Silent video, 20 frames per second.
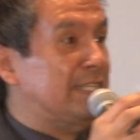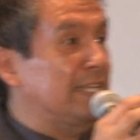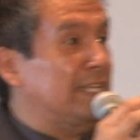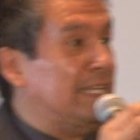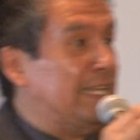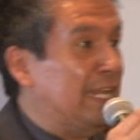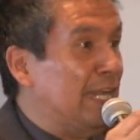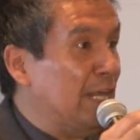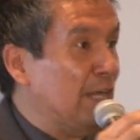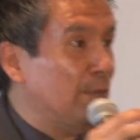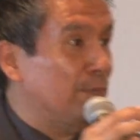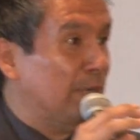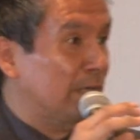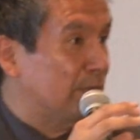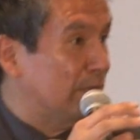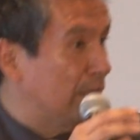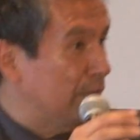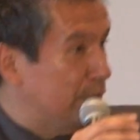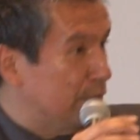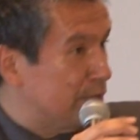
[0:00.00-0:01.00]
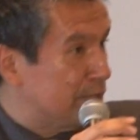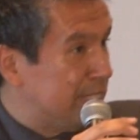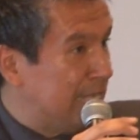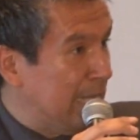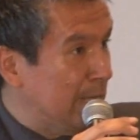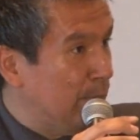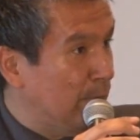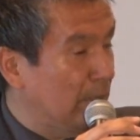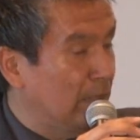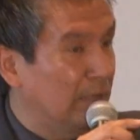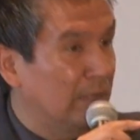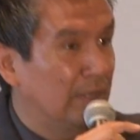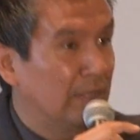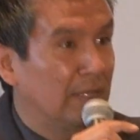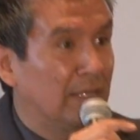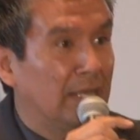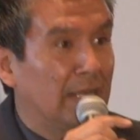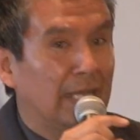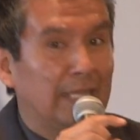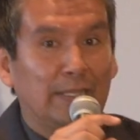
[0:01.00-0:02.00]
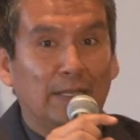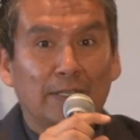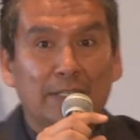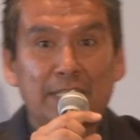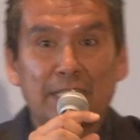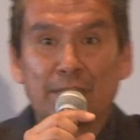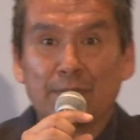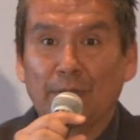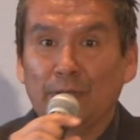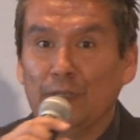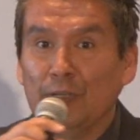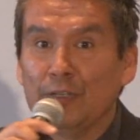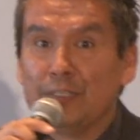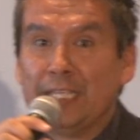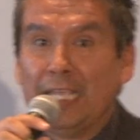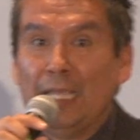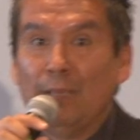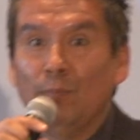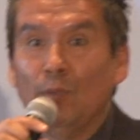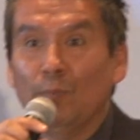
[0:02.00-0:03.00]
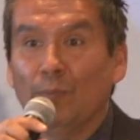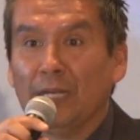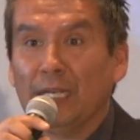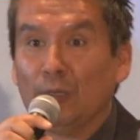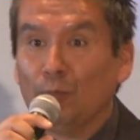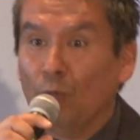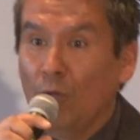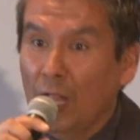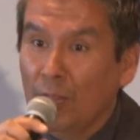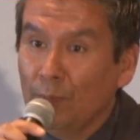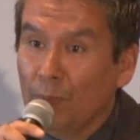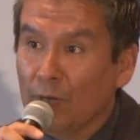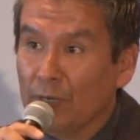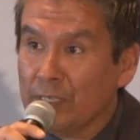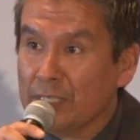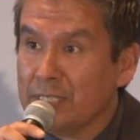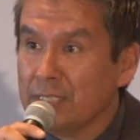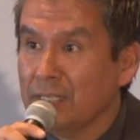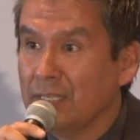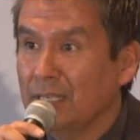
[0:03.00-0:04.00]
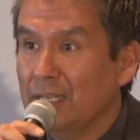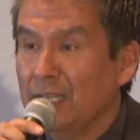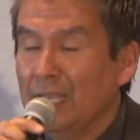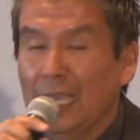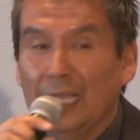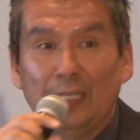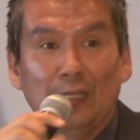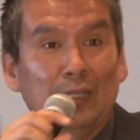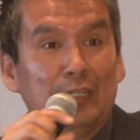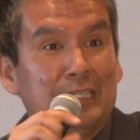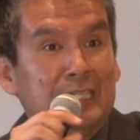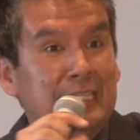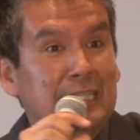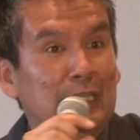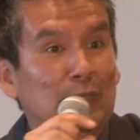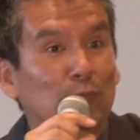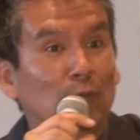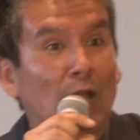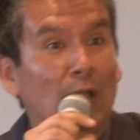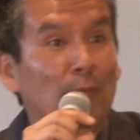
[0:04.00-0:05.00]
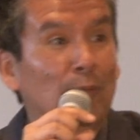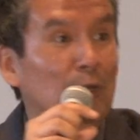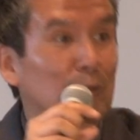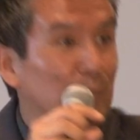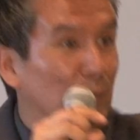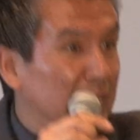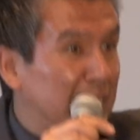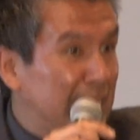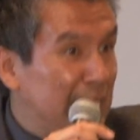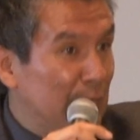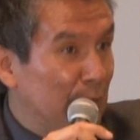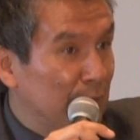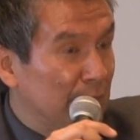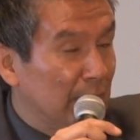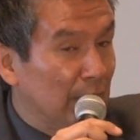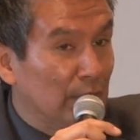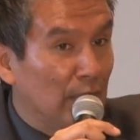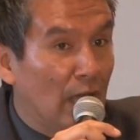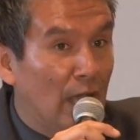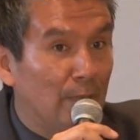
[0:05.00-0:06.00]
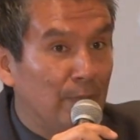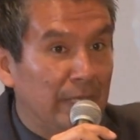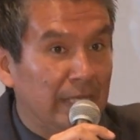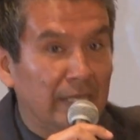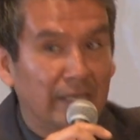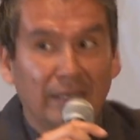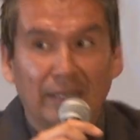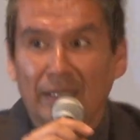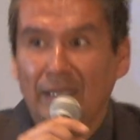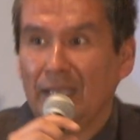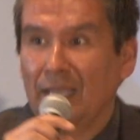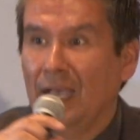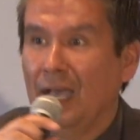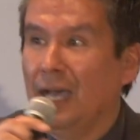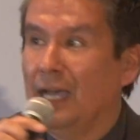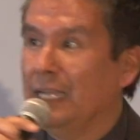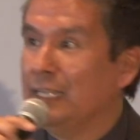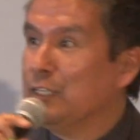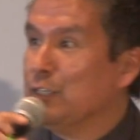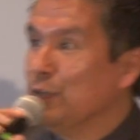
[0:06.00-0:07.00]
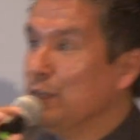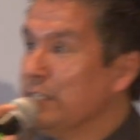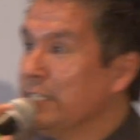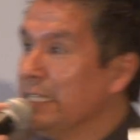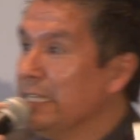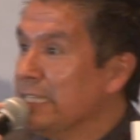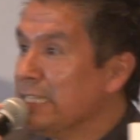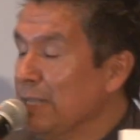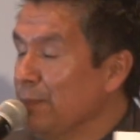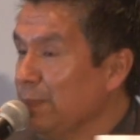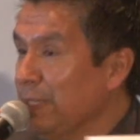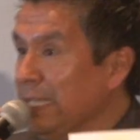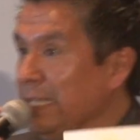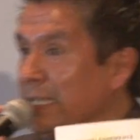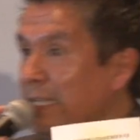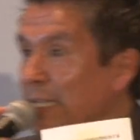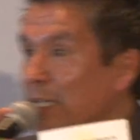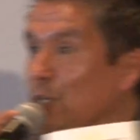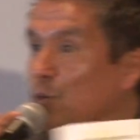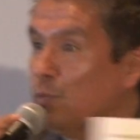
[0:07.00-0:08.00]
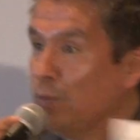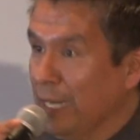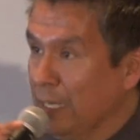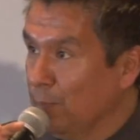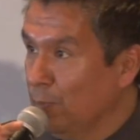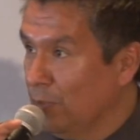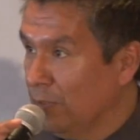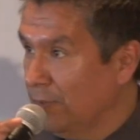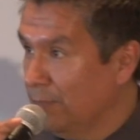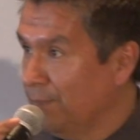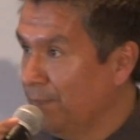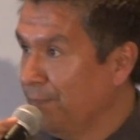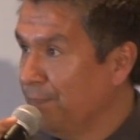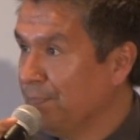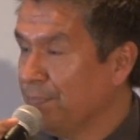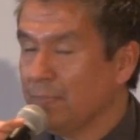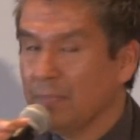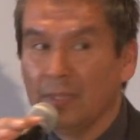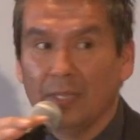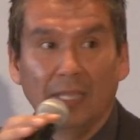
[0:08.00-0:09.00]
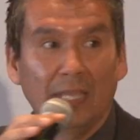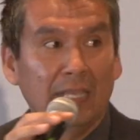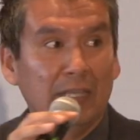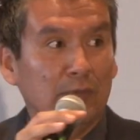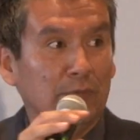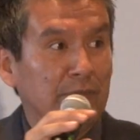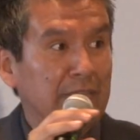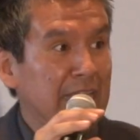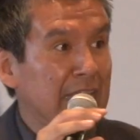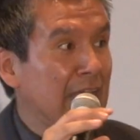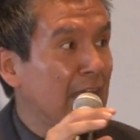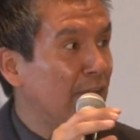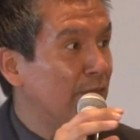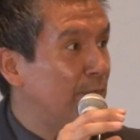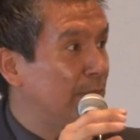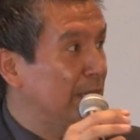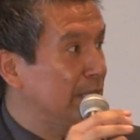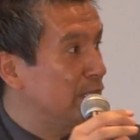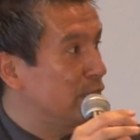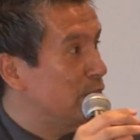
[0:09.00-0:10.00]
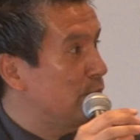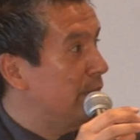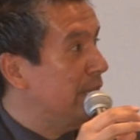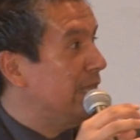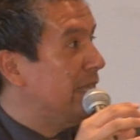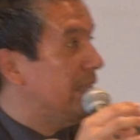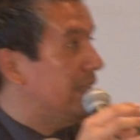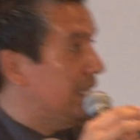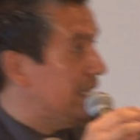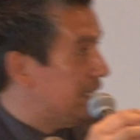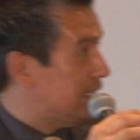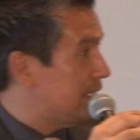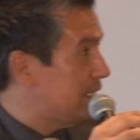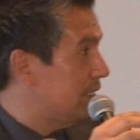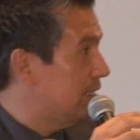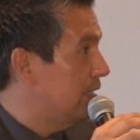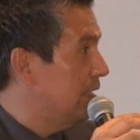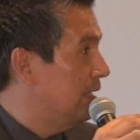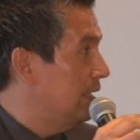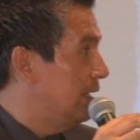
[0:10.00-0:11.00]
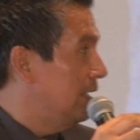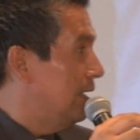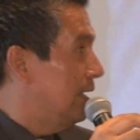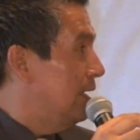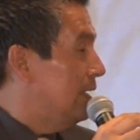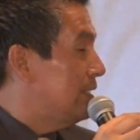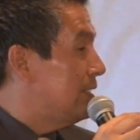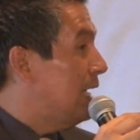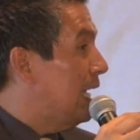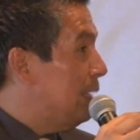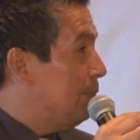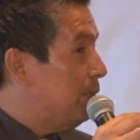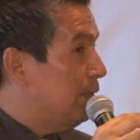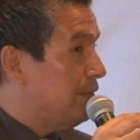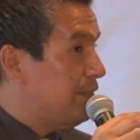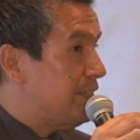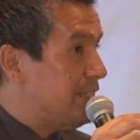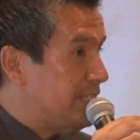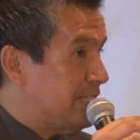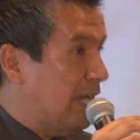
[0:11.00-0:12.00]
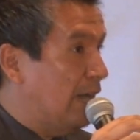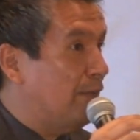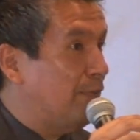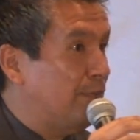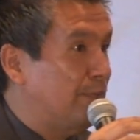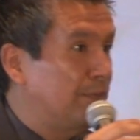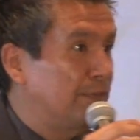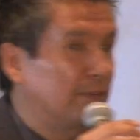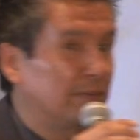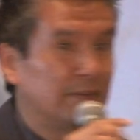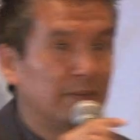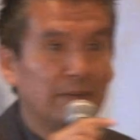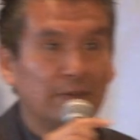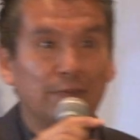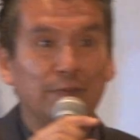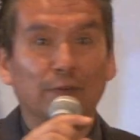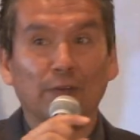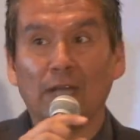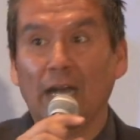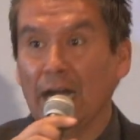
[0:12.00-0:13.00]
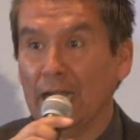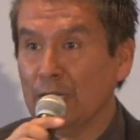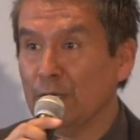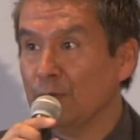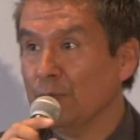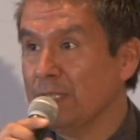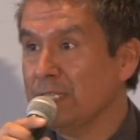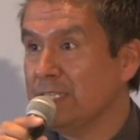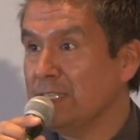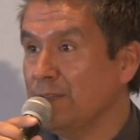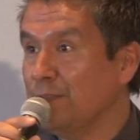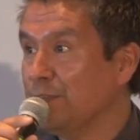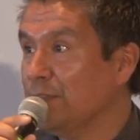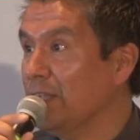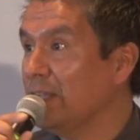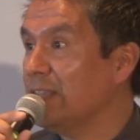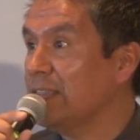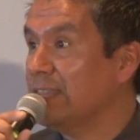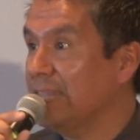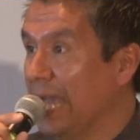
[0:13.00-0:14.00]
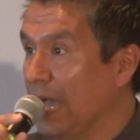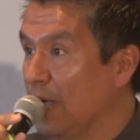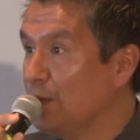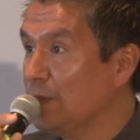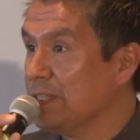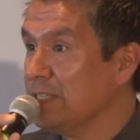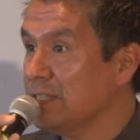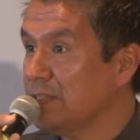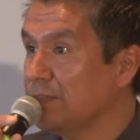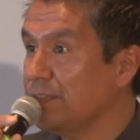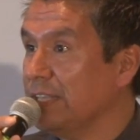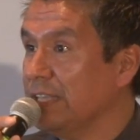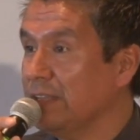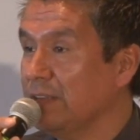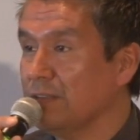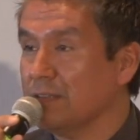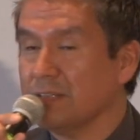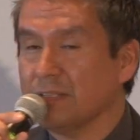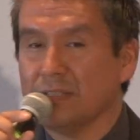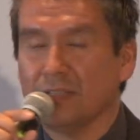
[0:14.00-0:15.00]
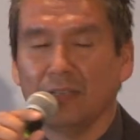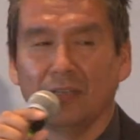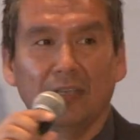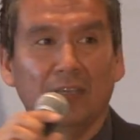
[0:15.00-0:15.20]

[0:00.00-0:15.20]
in here, but around your table, and not just around your table, but at Walmart, and not just at Walmart, but here in the lobby, uh, it turns into something incredible. And we have been doing this type of stuff for hundreds, if not thousands of years,